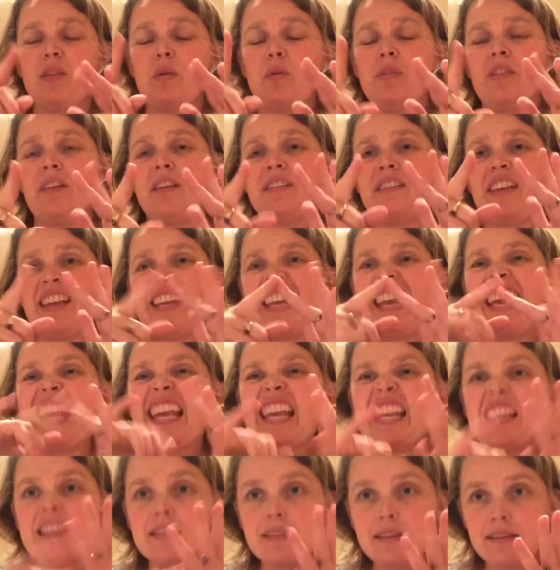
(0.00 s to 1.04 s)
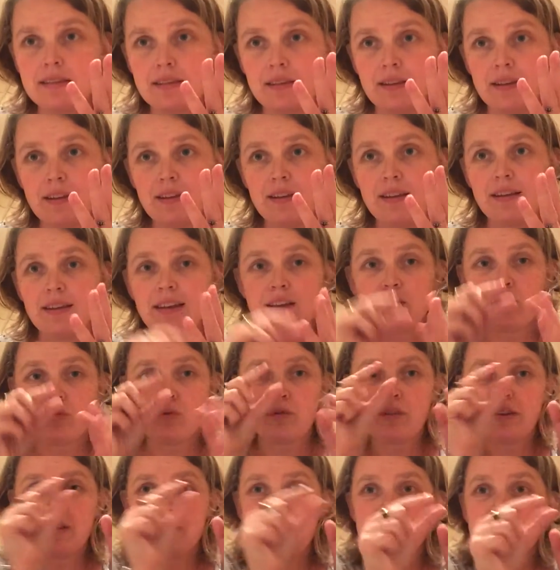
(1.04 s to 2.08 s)
things like is and all
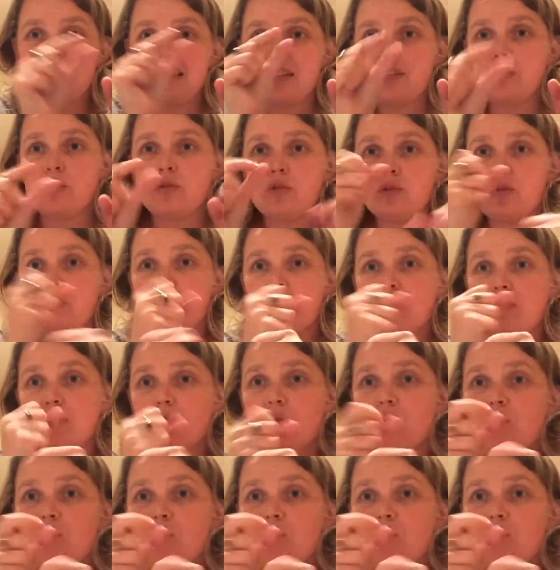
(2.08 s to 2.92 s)
those little sort of